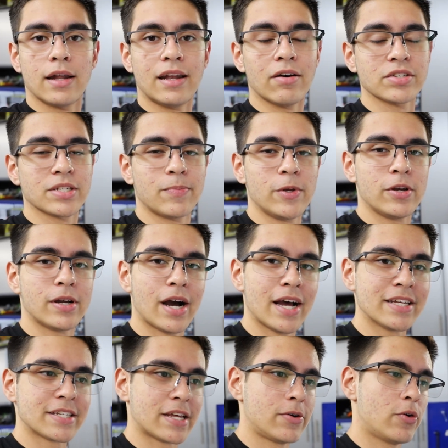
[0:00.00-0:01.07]
Now some of you
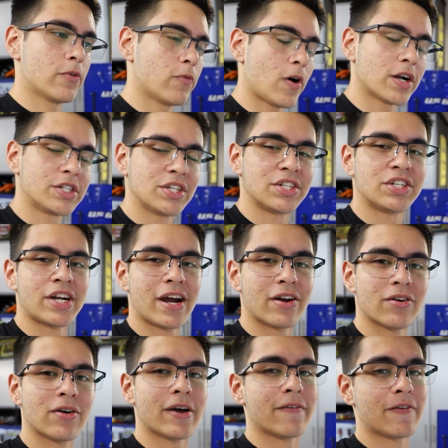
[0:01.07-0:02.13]
guys who have watched this
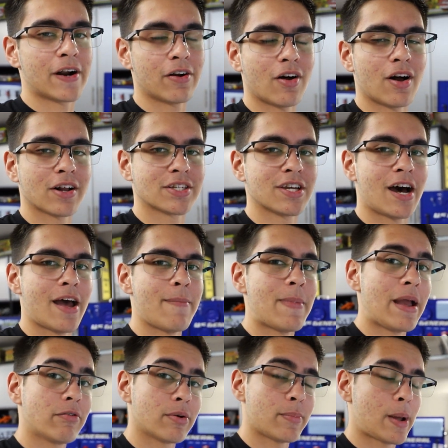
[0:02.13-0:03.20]
channel a very long time
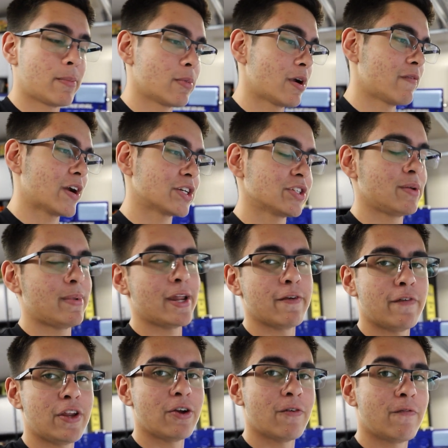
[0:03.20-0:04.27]
may remember I've actually made a
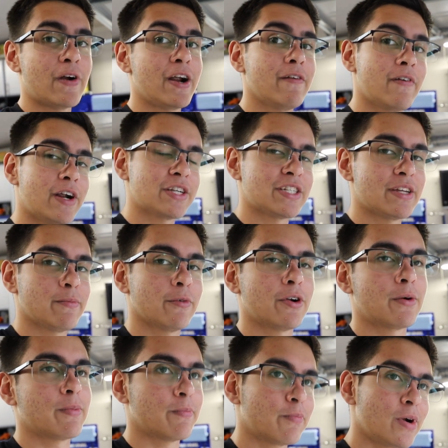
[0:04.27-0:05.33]
video very
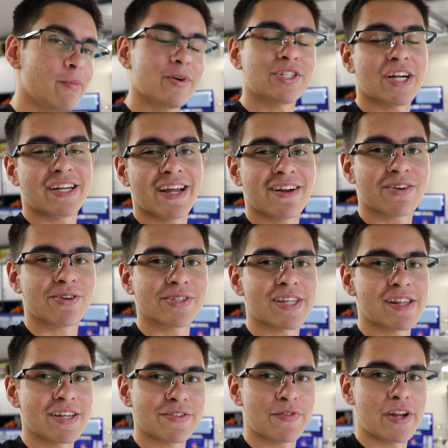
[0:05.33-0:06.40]
similar, pretty much identical to
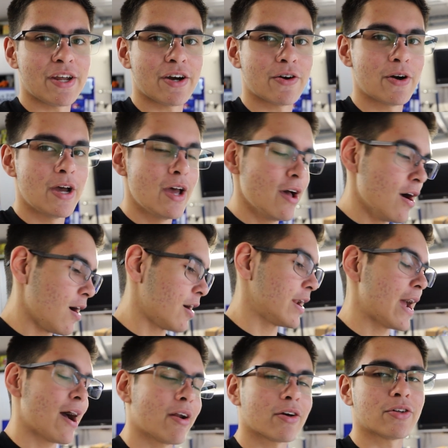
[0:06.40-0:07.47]
this video, on
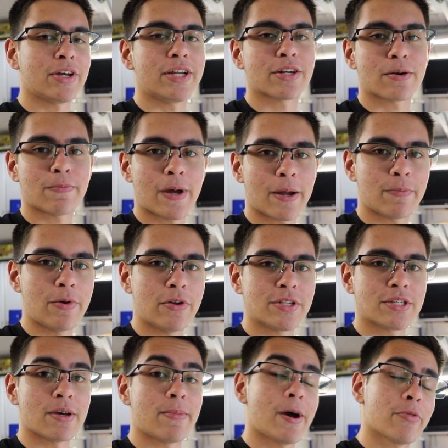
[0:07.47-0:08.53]
how to clean dirt bike
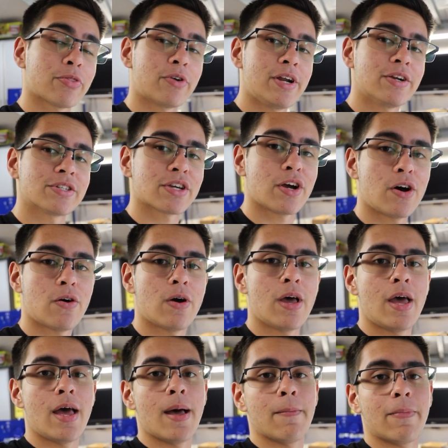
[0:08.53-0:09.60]
boots about 3 years ago.
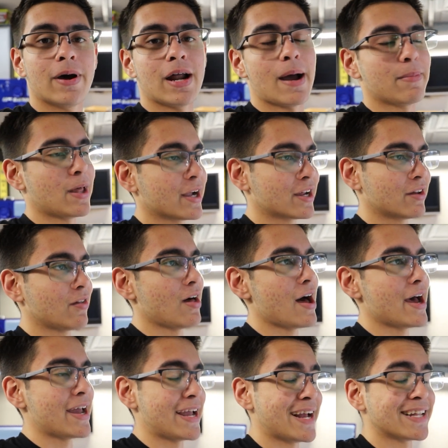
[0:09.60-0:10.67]
But I'm not gonna
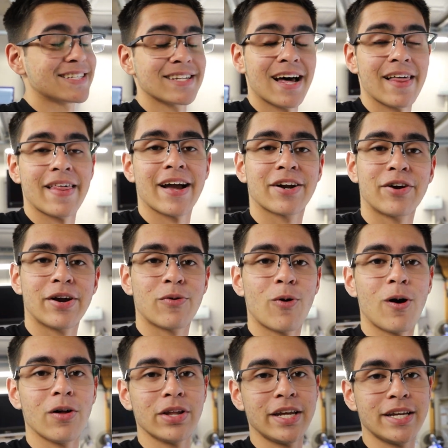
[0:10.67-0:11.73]
lie, it's not that great
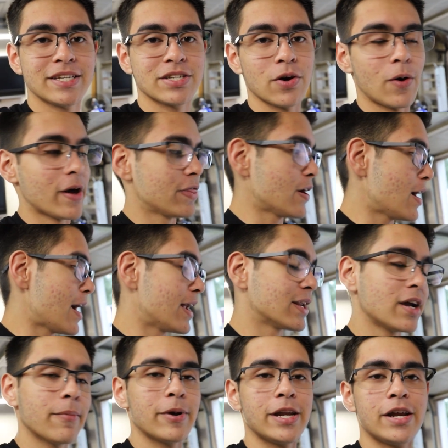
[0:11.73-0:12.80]
quality, so I thought
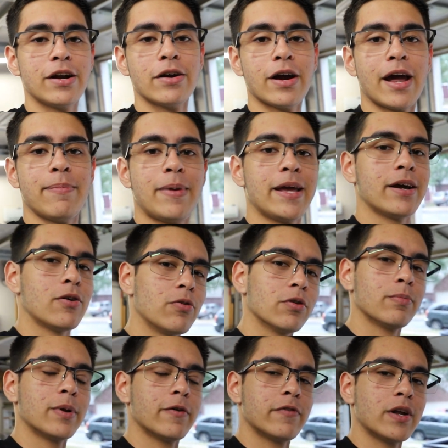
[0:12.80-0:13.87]
I'd come in here and make a
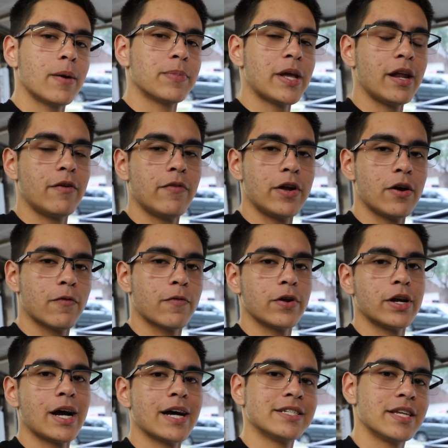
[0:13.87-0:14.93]
little bit of an updated video for
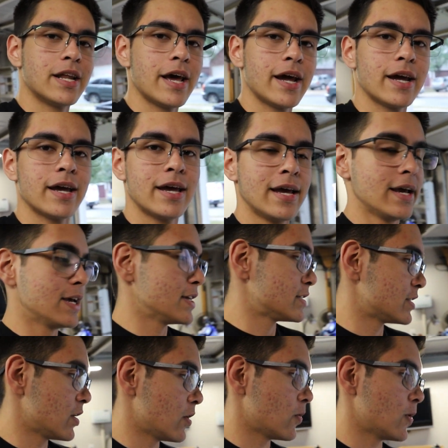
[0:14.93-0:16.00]
you guys today.
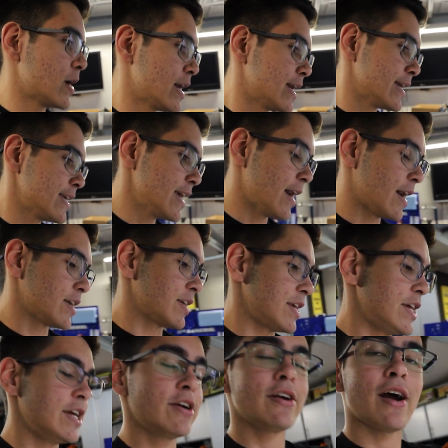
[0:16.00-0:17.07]
So yeah,
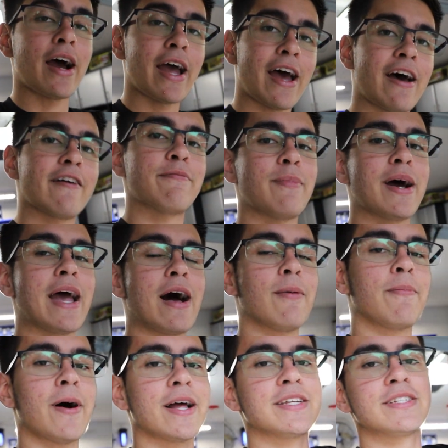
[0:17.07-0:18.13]
here I have my
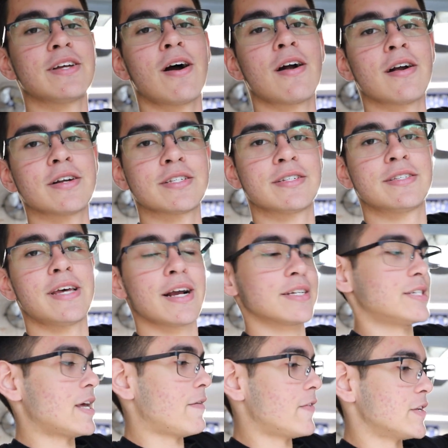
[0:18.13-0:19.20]
Alpine Stars Tech
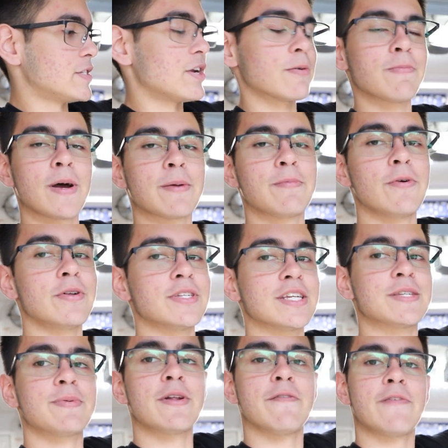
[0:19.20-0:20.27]
7s dirt bike boots.
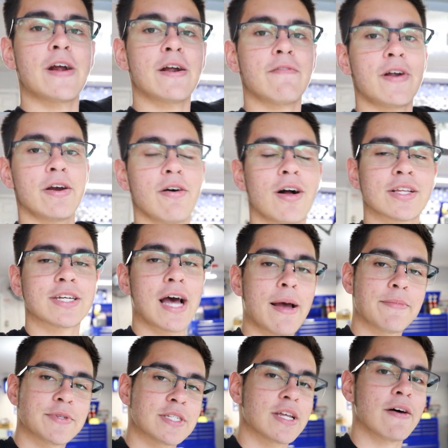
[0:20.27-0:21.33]
It's been a very long
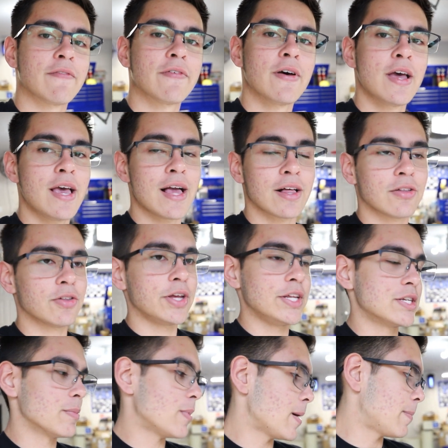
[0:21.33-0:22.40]
time since I've
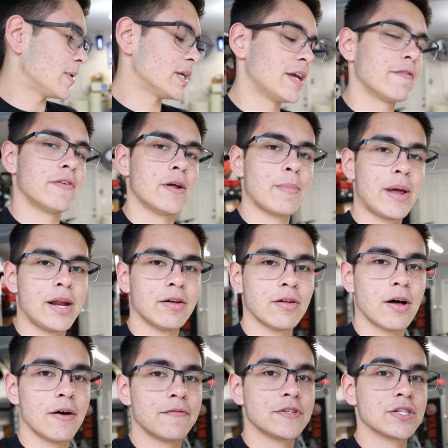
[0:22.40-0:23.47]
cleaned them up and given them any
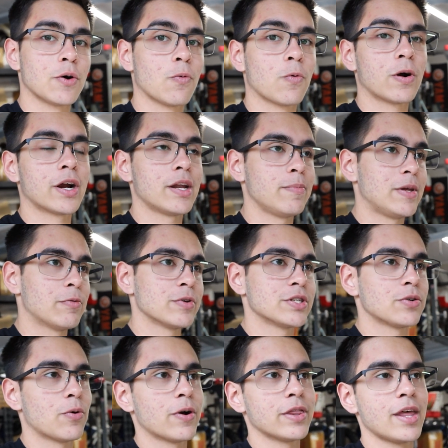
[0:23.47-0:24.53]
love, so we're gonna be
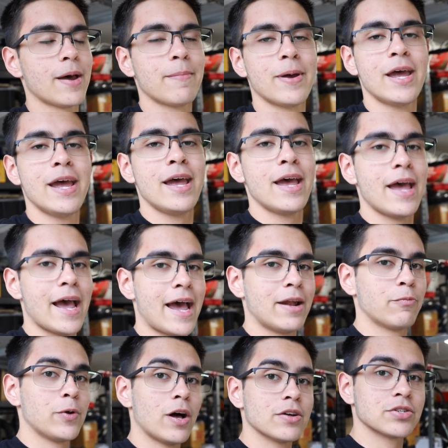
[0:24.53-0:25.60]
restoring them.
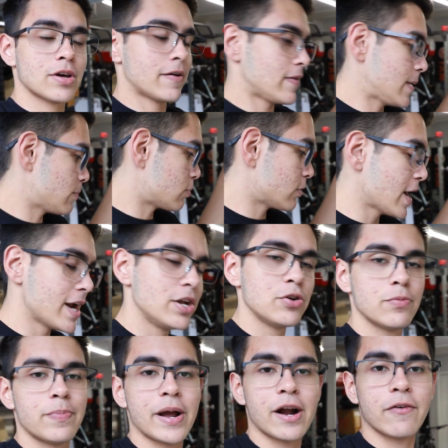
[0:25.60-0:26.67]
And we also have a brand
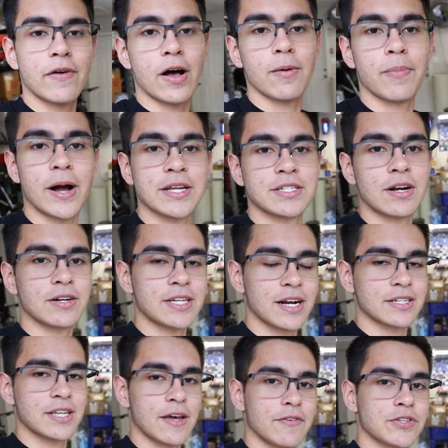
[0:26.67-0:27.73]
new pair of Alpine Star
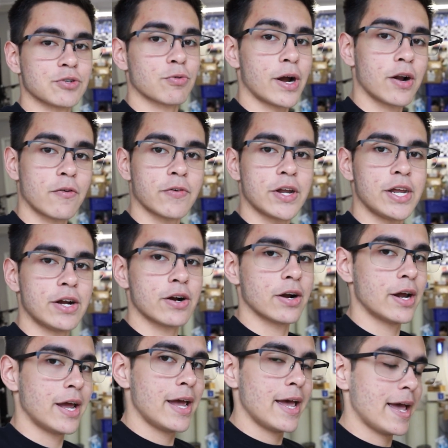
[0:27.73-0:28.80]
Tech 7s right over
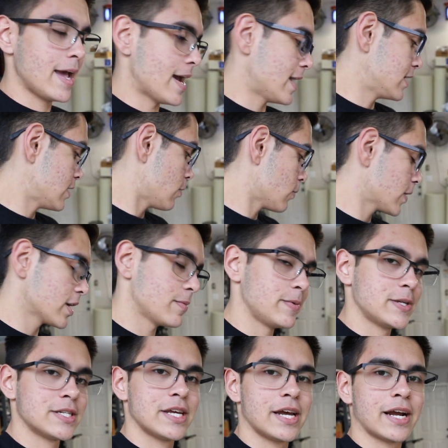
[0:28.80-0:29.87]
here, and we're gonna
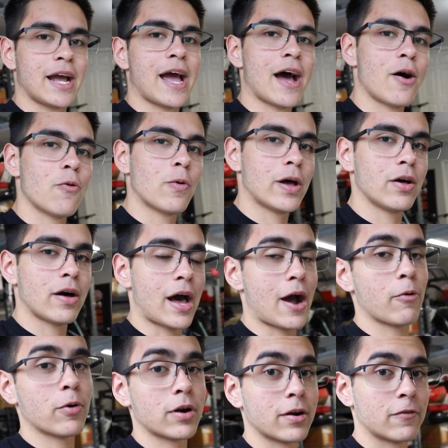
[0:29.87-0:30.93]
be seeing how well
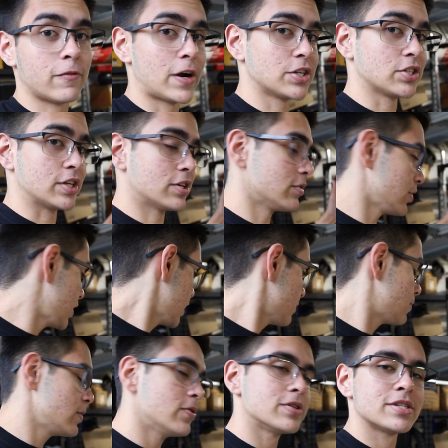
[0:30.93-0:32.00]
our freshly
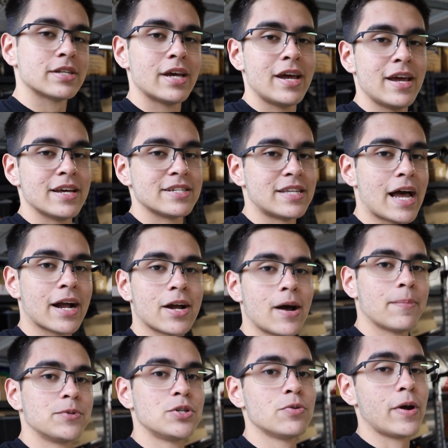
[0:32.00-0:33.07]
cleaned boots stack
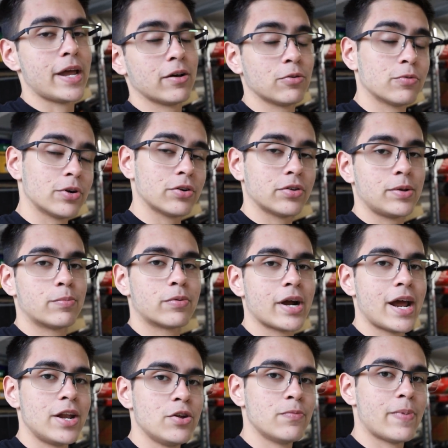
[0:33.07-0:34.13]
up to a literally
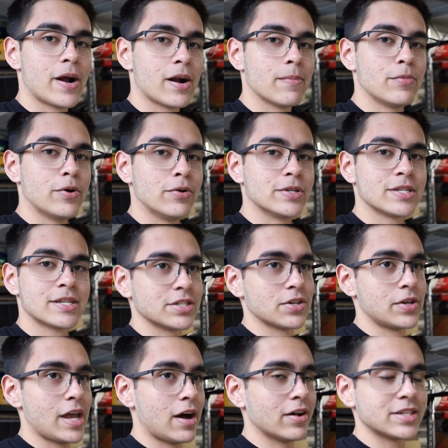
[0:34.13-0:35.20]
brand new pair of boots.
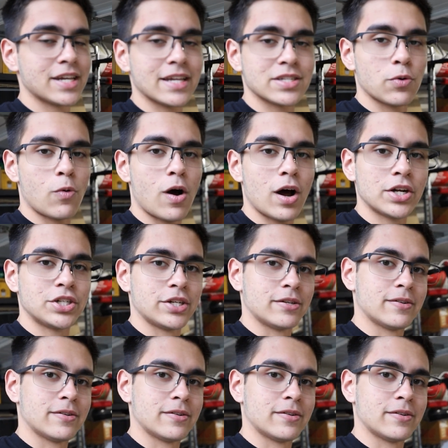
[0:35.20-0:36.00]
So yeah, let's get to washing.